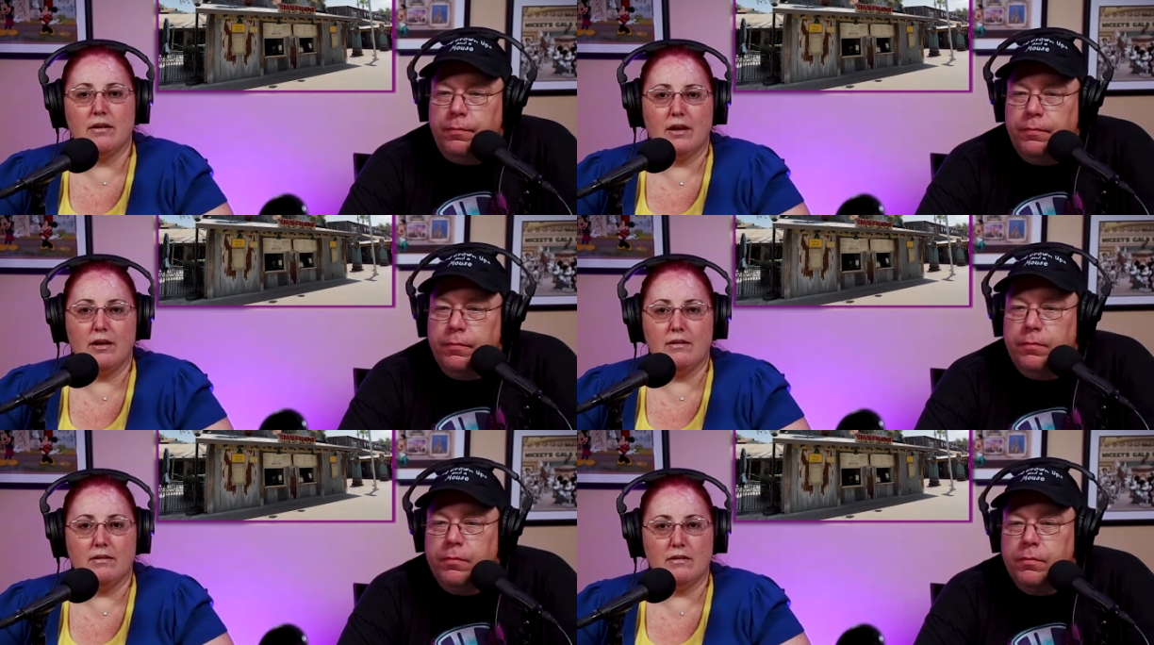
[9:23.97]

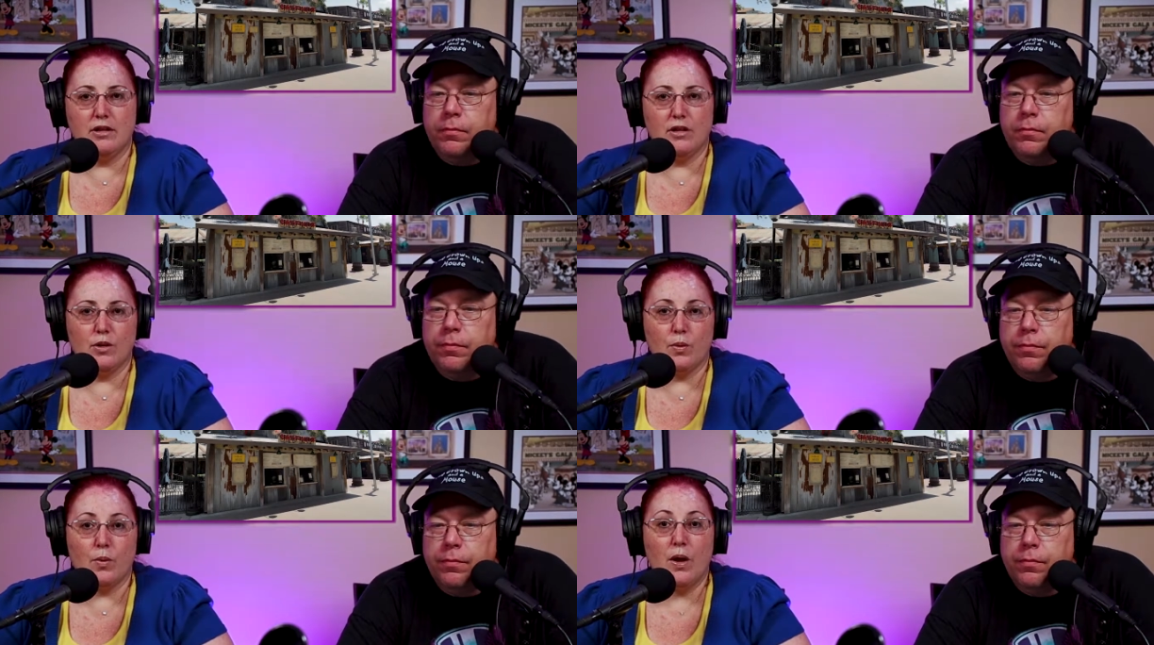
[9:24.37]
Speaker 1: And,
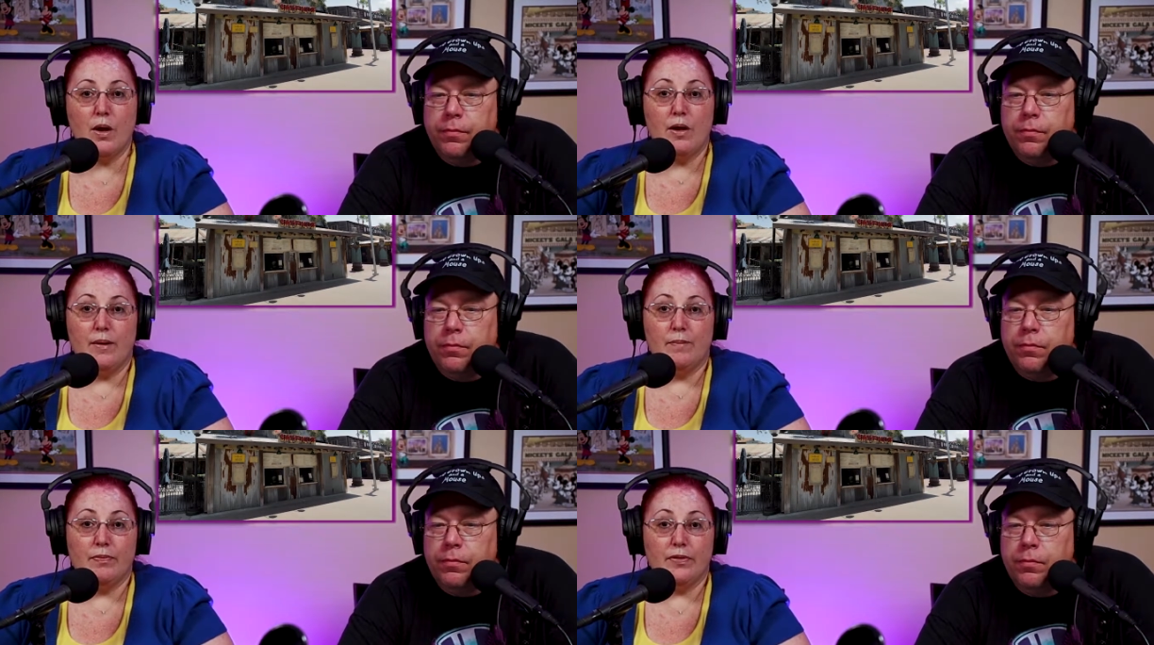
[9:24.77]
you know,
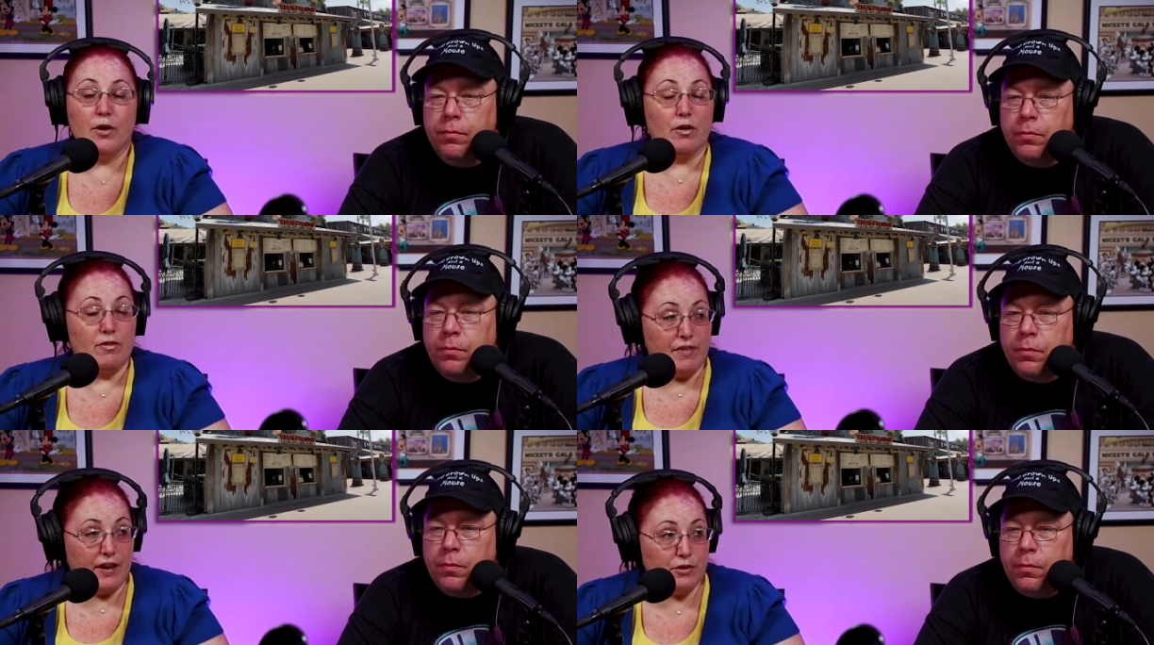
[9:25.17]

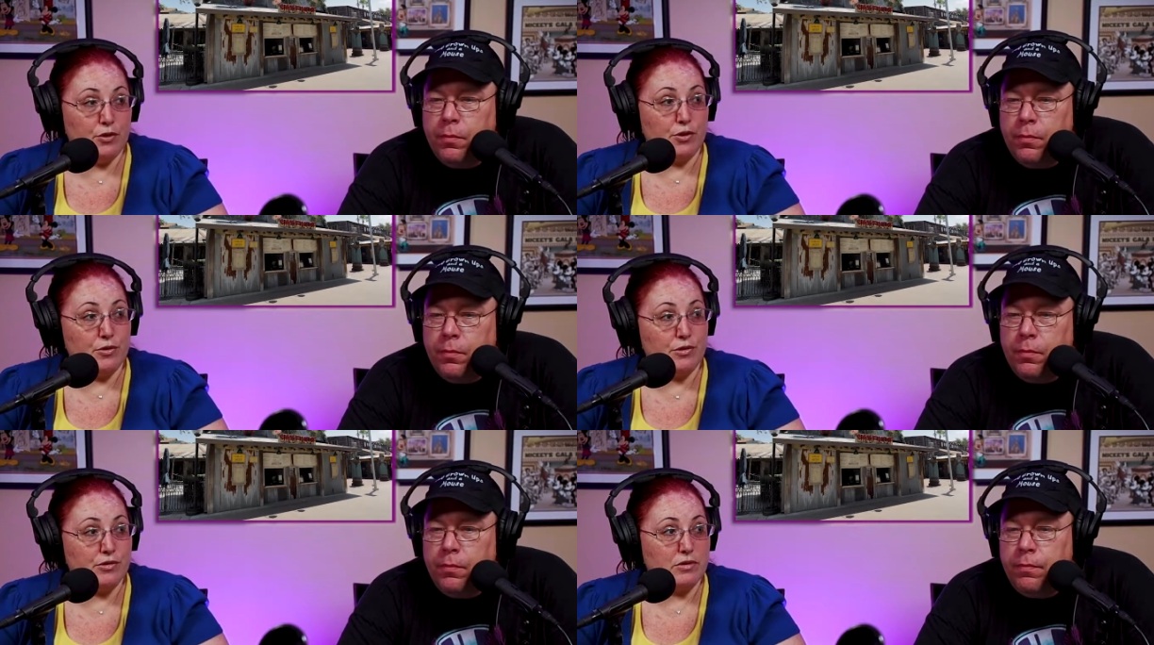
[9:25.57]
there are
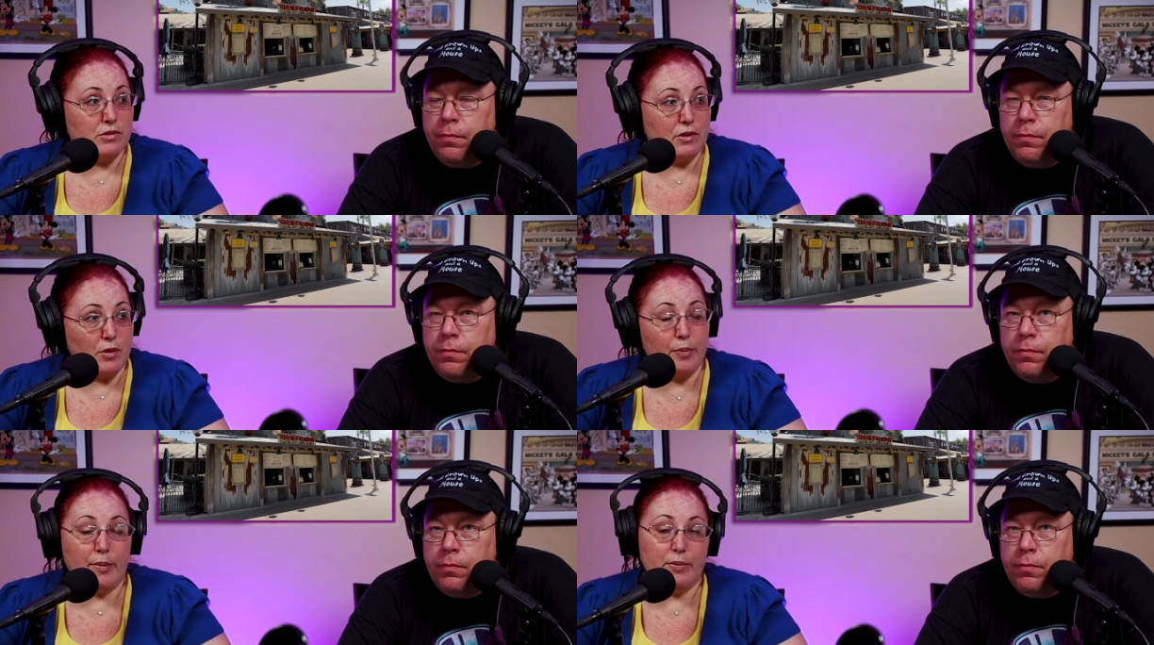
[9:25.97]
vendors,
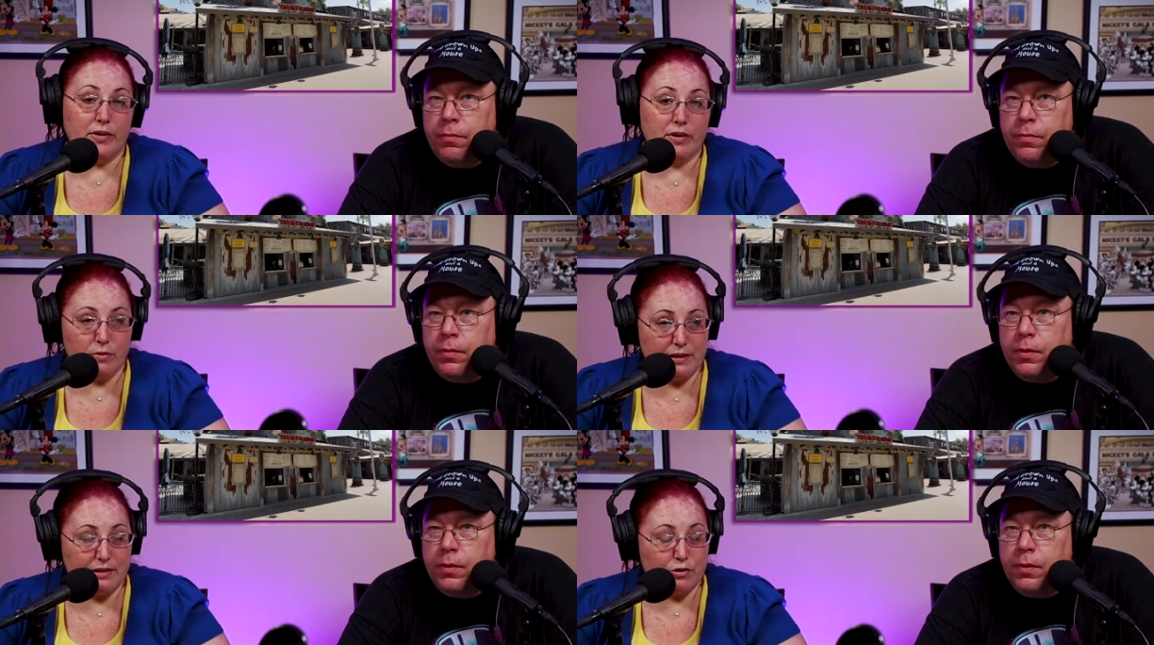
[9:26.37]
there are people
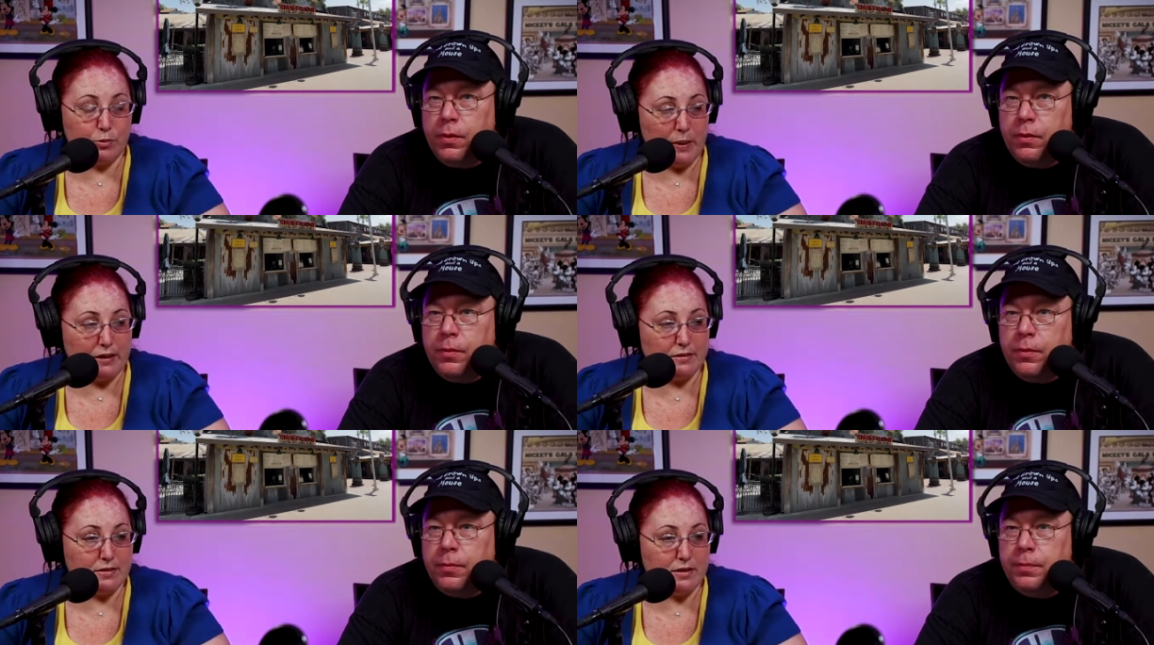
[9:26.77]
that rent
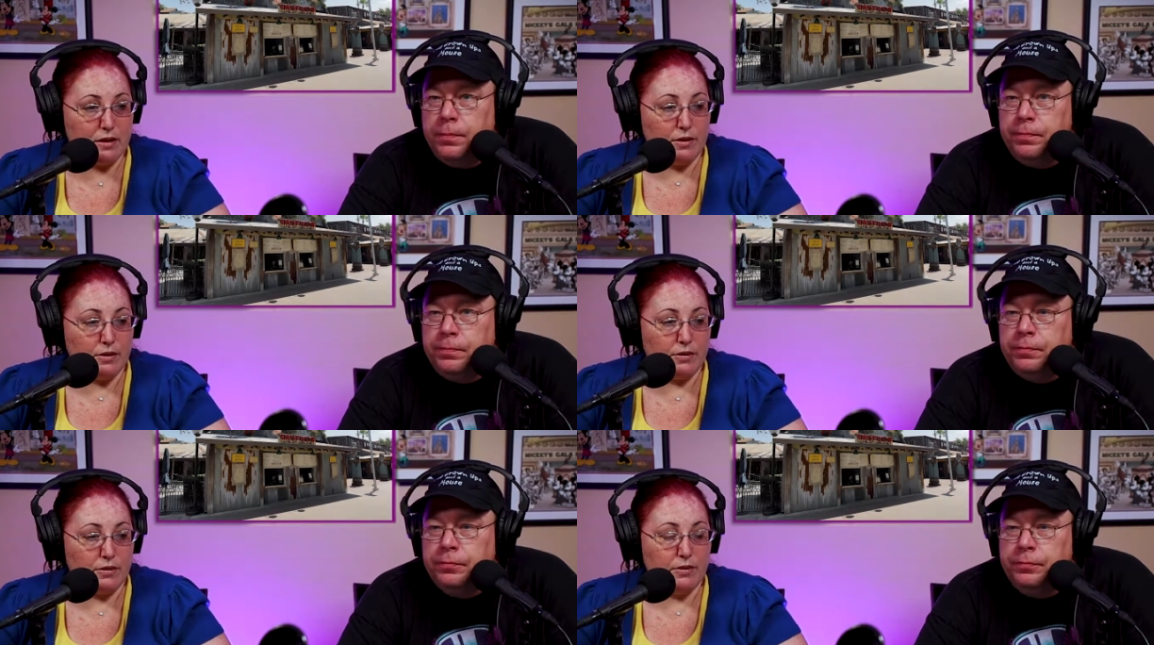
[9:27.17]
space
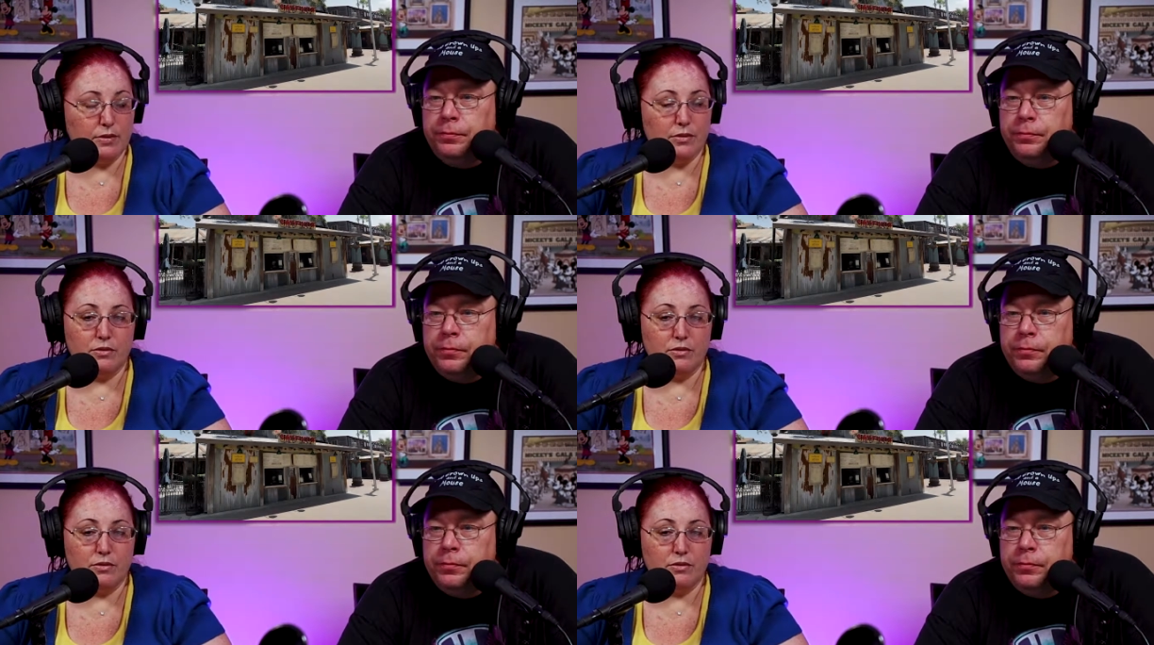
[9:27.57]
there.